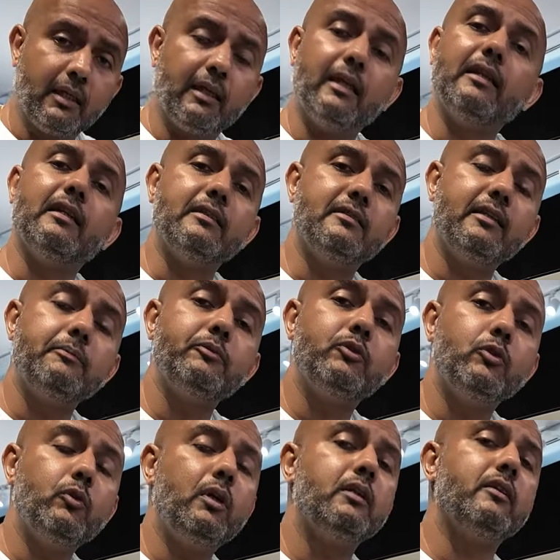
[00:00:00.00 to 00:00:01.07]
It accepts
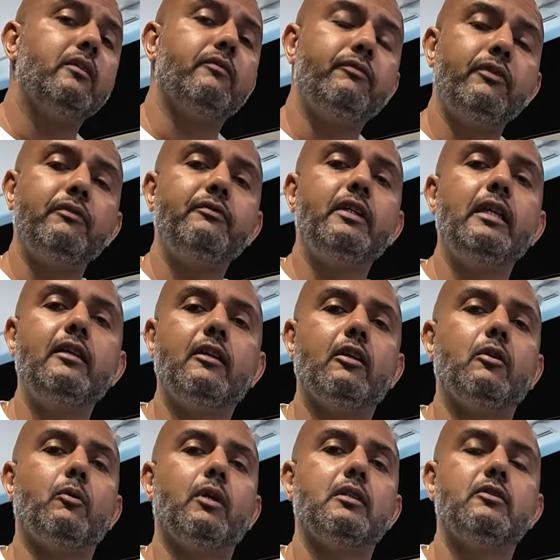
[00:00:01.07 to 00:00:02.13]
250
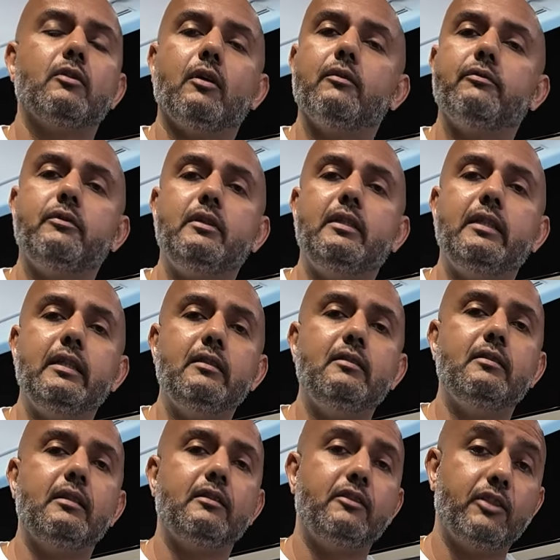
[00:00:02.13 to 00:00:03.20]
kilowatts of
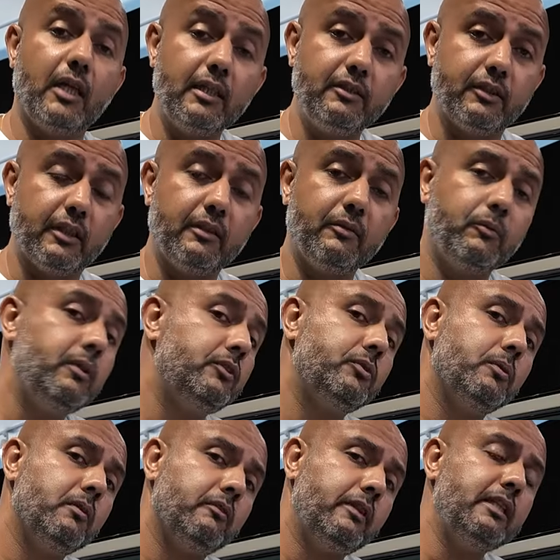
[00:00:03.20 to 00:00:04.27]
DC charging, which
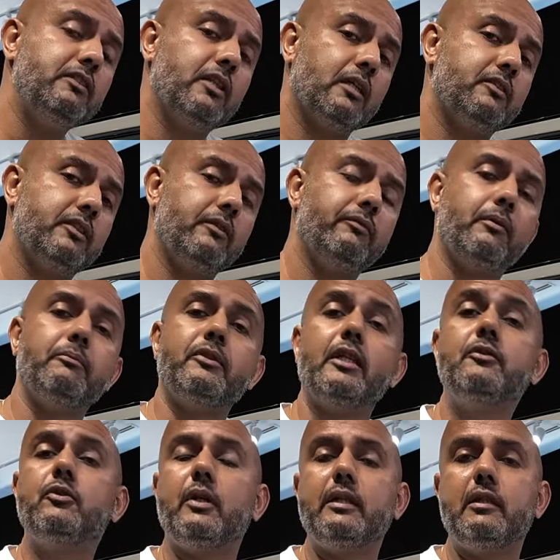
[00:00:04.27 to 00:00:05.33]
will recharge it from 10
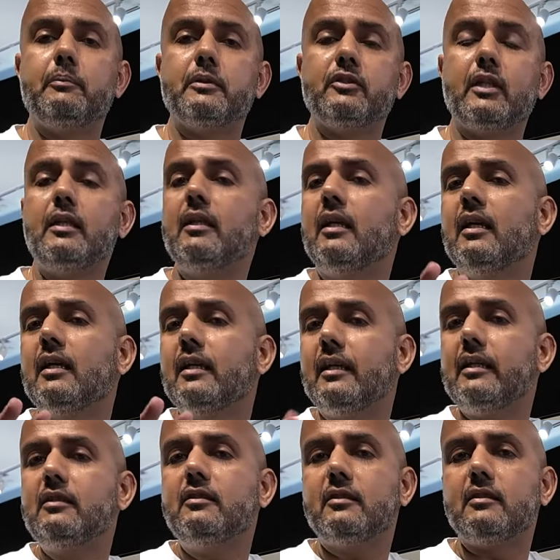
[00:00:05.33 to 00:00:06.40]
to 80%
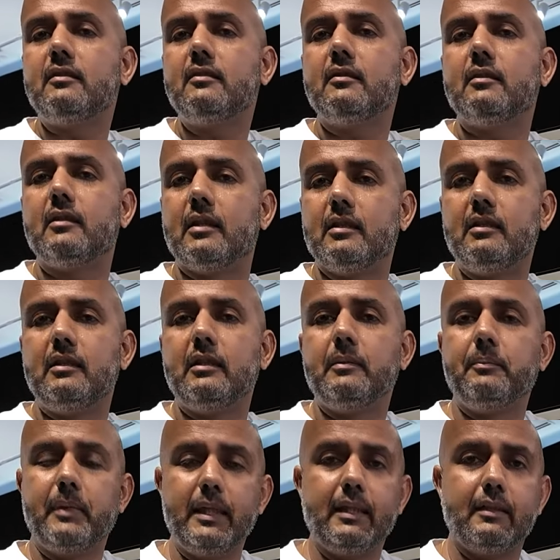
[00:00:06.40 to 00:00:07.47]
in just 30
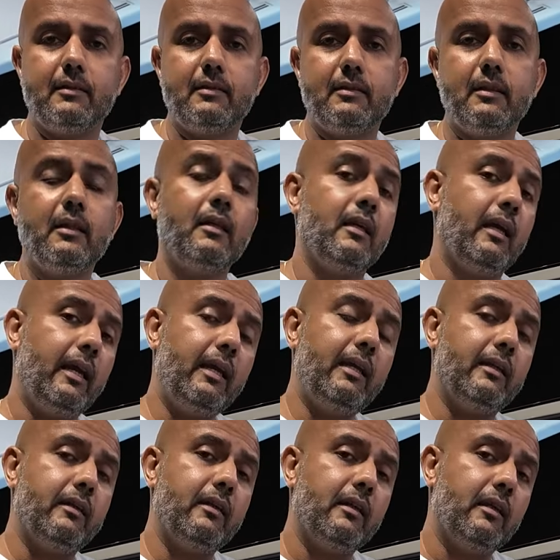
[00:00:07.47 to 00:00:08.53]
minutes.
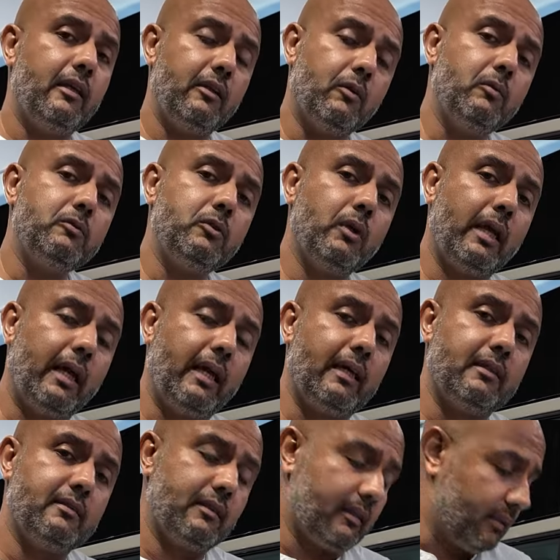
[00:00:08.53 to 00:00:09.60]
And it also
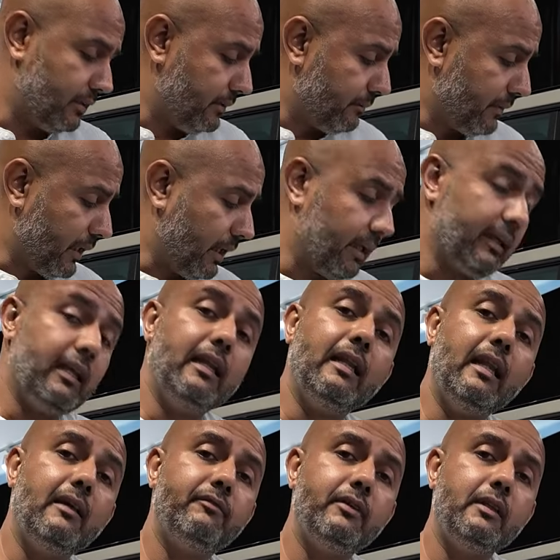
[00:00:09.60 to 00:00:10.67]
has an
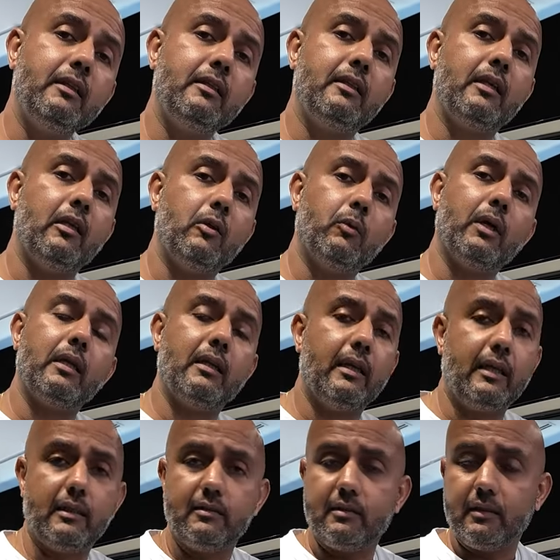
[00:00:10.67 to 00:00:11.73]
11 kilowatt
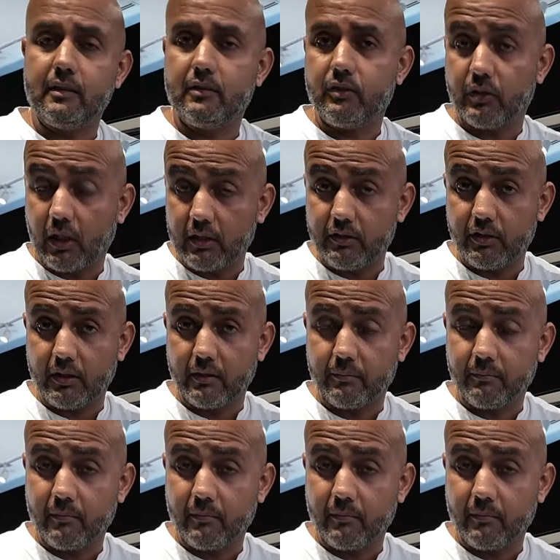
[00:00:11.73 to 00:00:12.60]
AC charger.